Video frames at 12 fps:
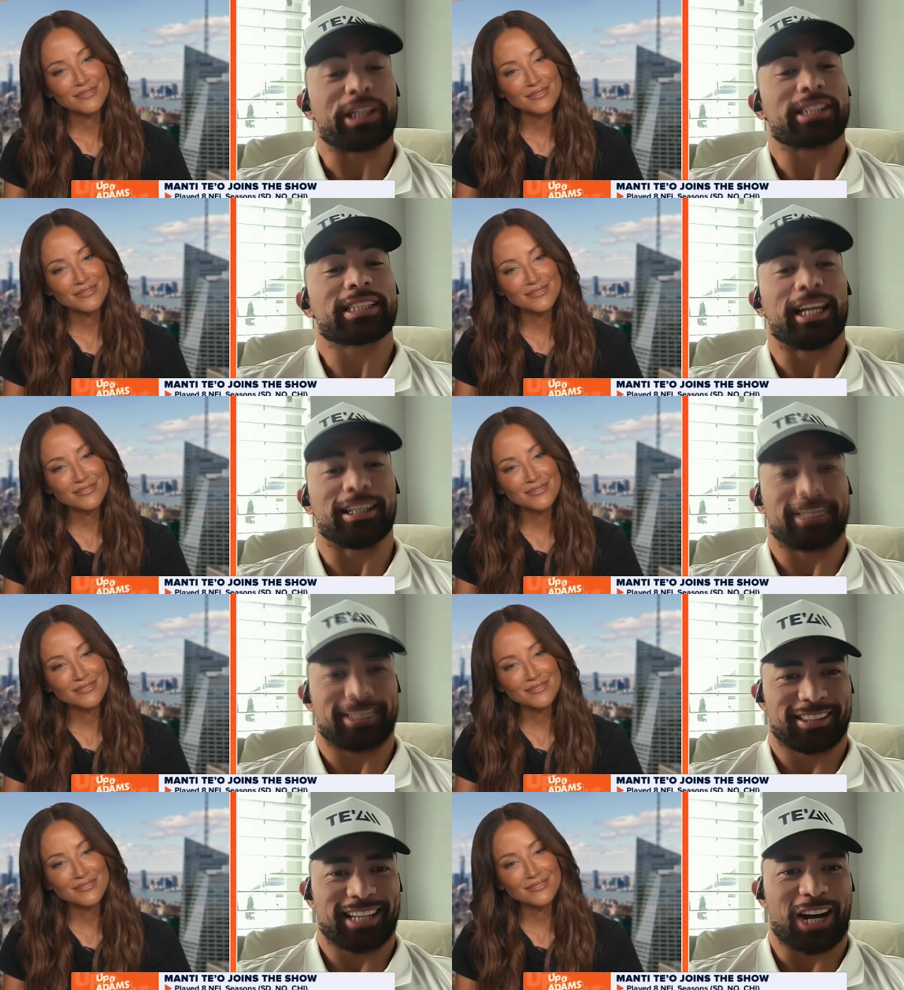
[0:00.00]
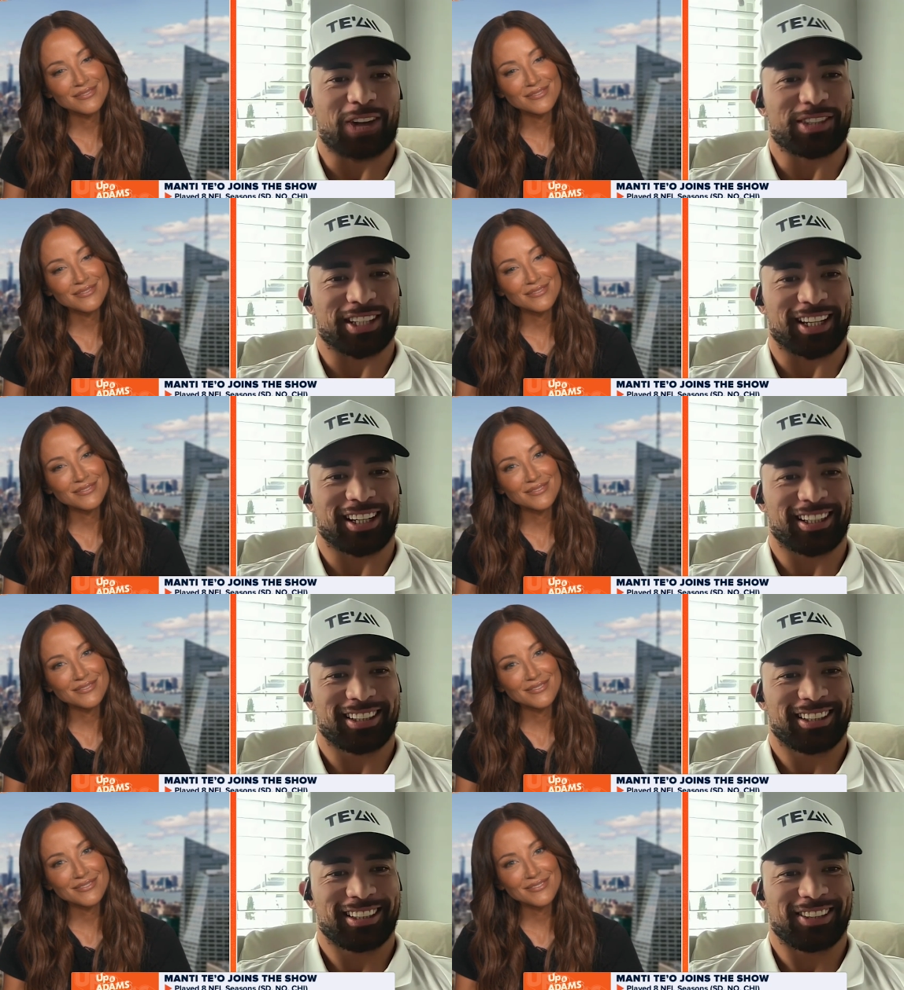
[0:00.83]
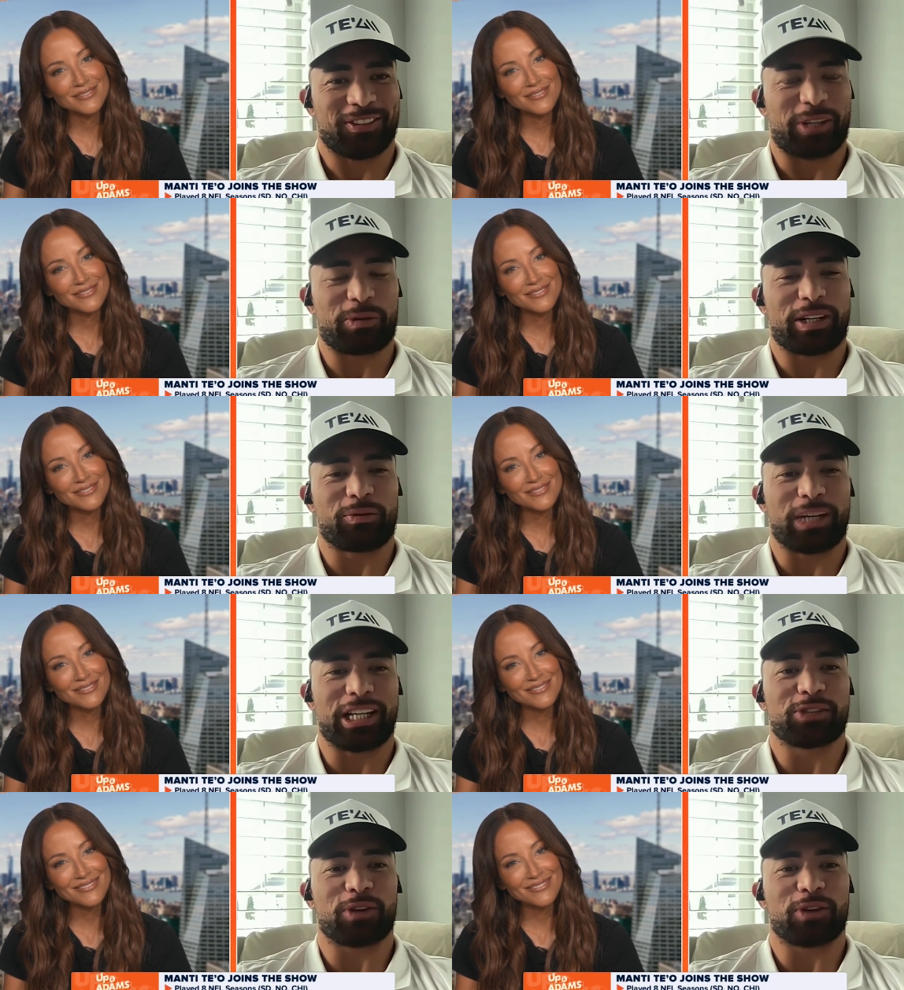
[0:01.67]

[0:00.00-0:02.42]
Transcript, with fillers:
Speaker 1: With his kids, I would say. When when when